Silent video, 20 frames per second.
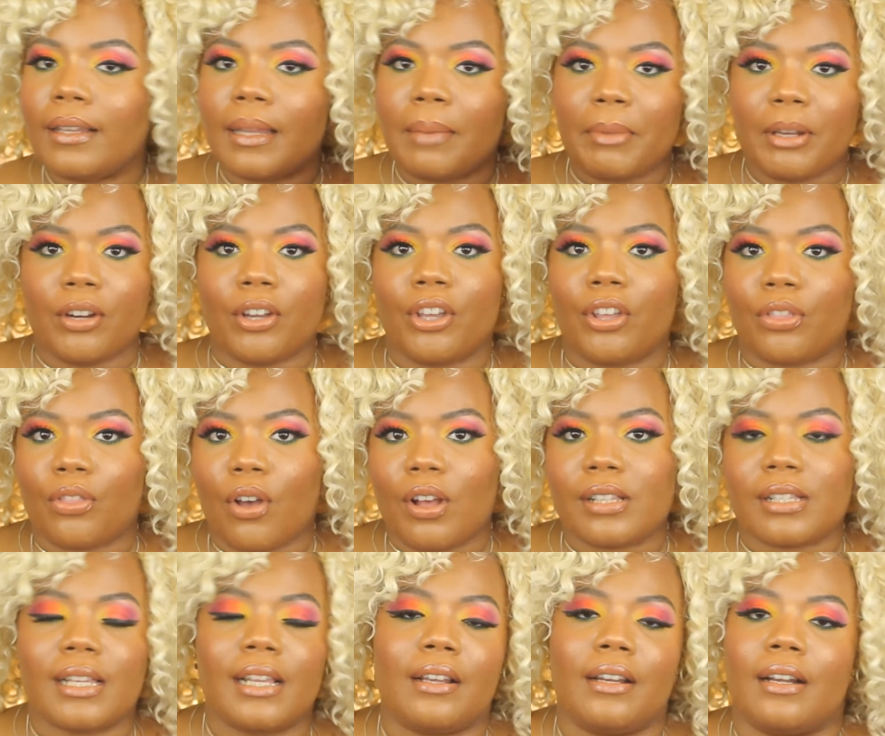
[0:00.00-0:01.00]
Let me know your
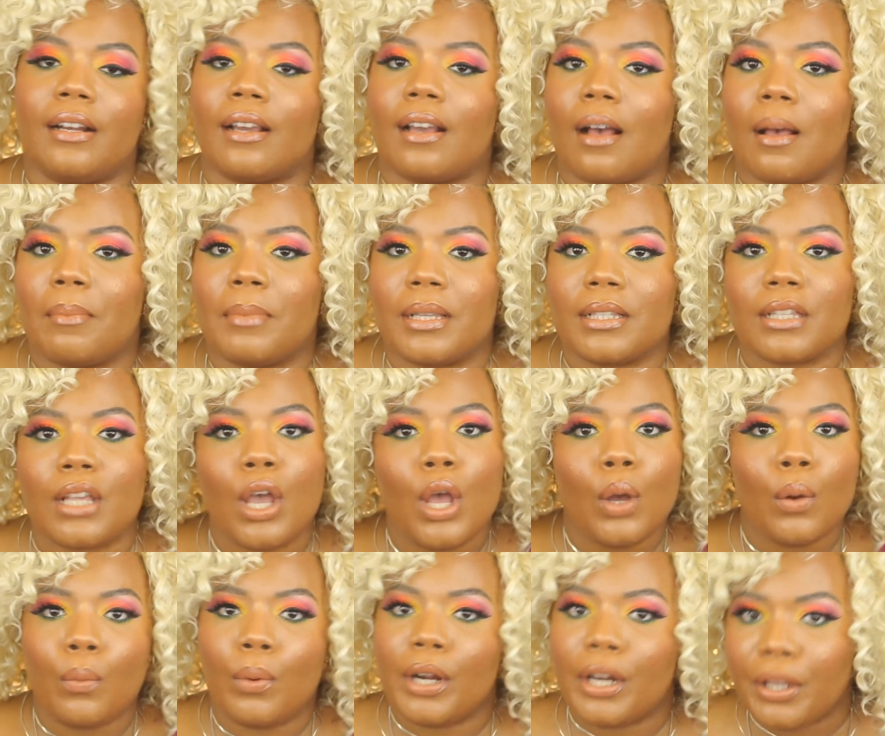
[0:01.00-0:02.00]
thoughts down in the comments.
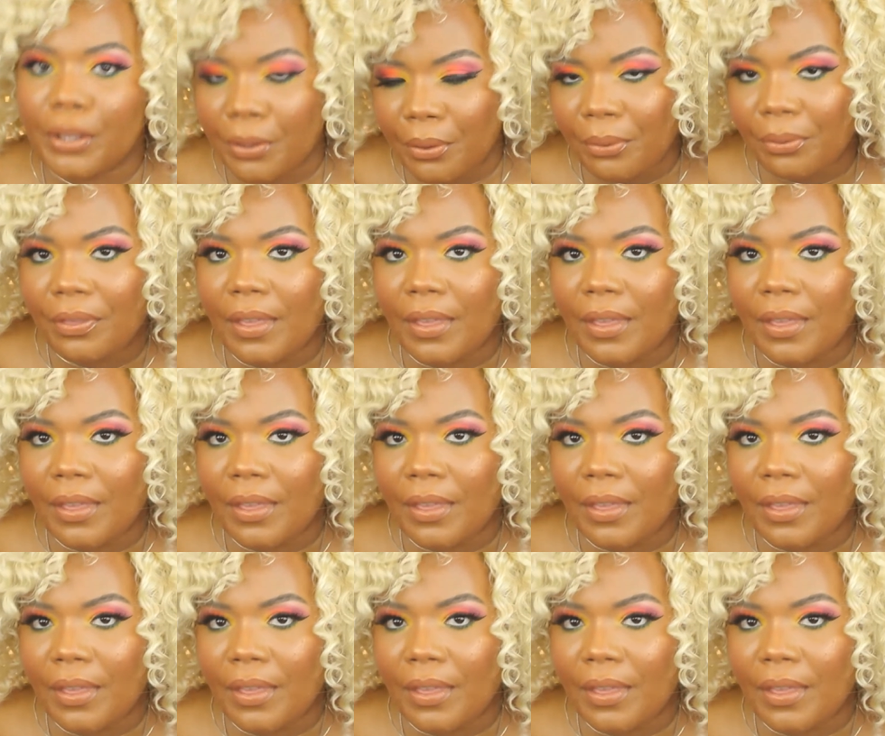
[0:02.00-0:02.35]
What do you